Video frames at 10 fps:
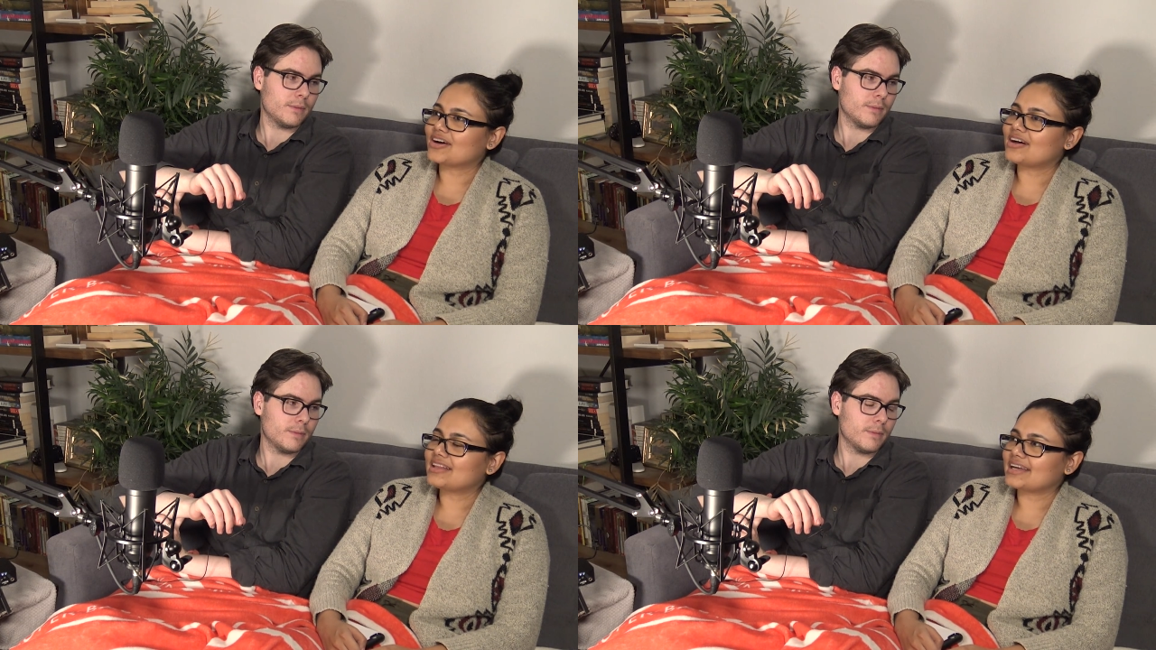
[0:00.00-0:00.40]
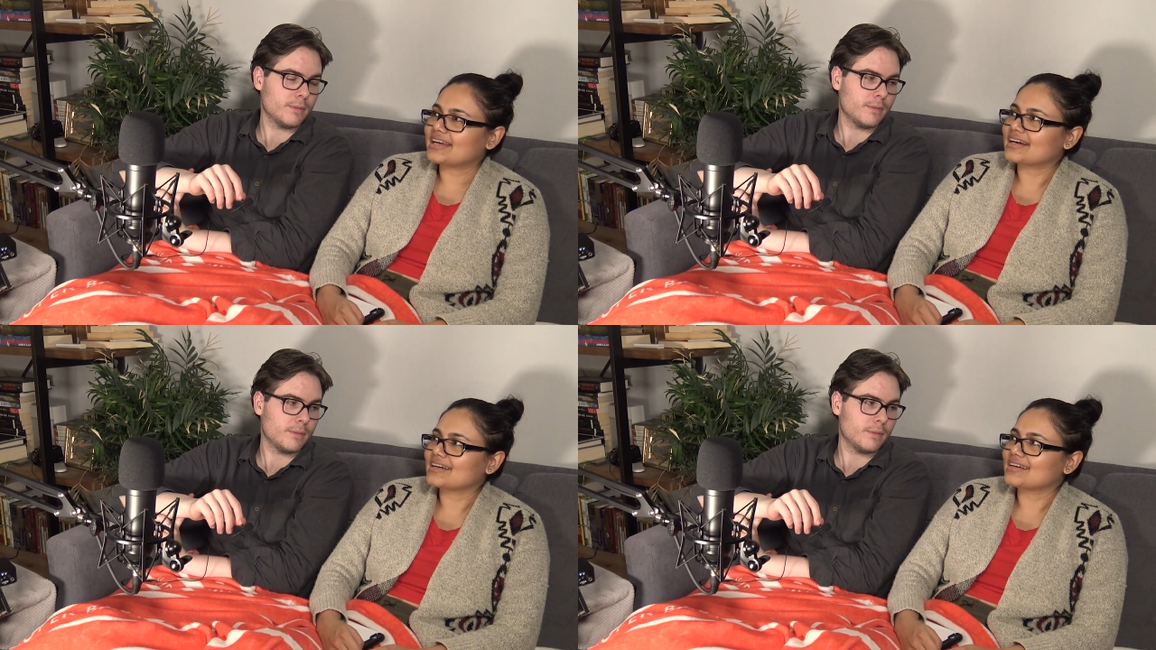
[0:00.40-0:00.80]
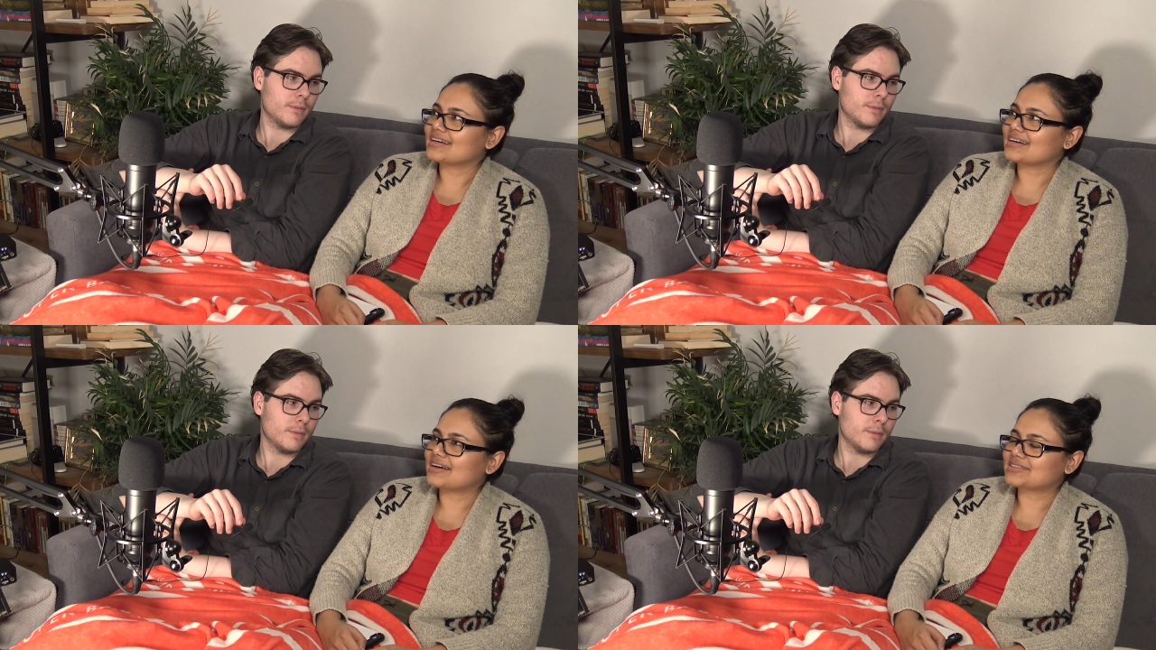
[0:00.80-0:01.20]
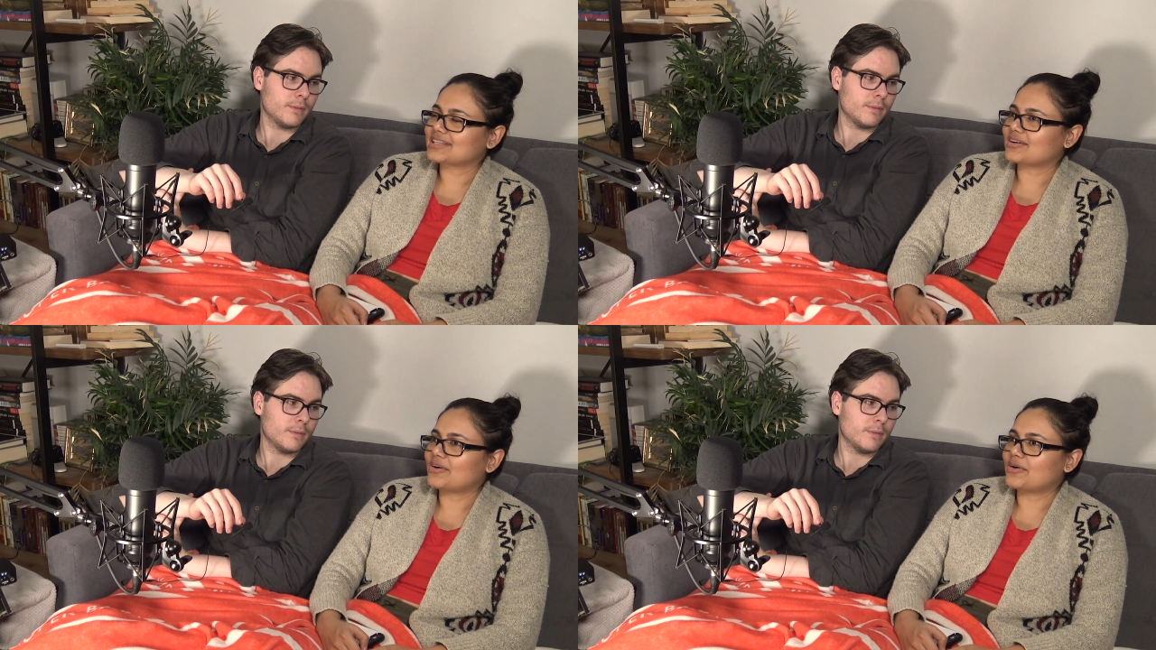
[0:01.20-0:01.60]
Speaker 1: I thought, like, I
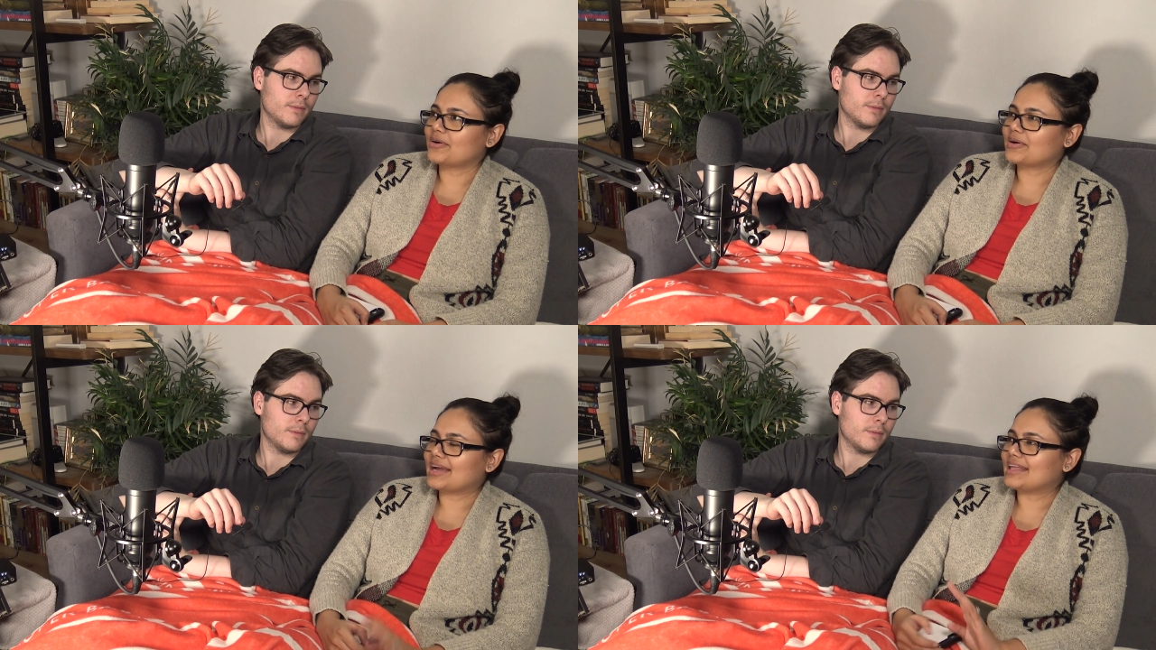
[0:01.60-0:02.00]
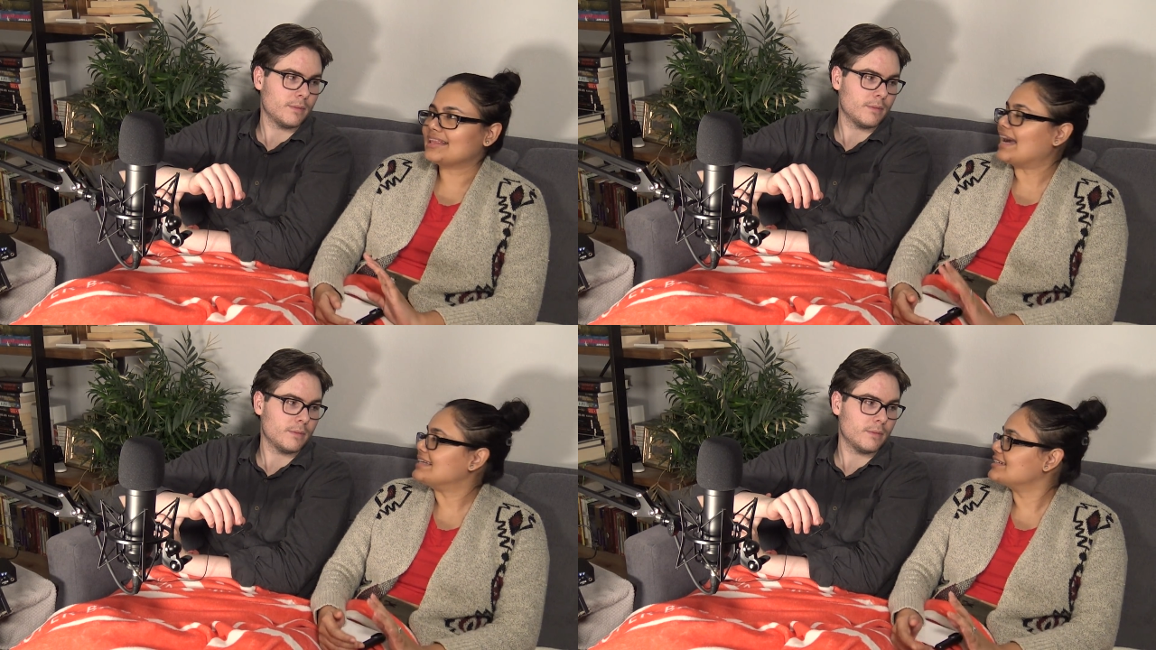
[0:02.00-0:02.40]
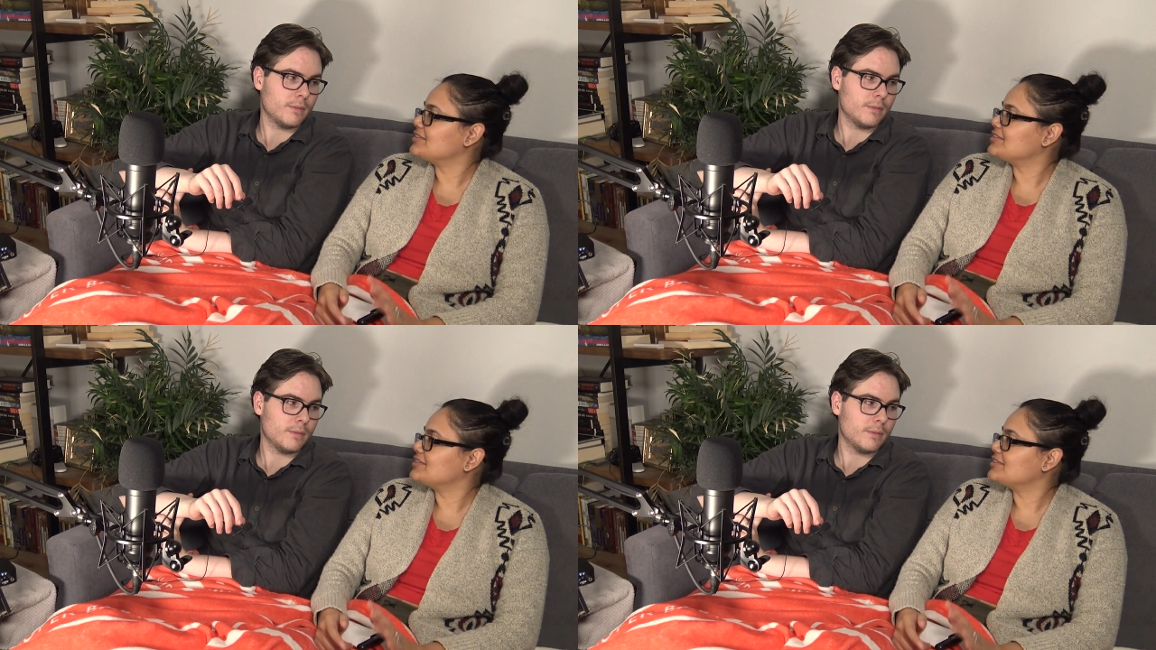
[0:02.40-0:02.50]
was like, and I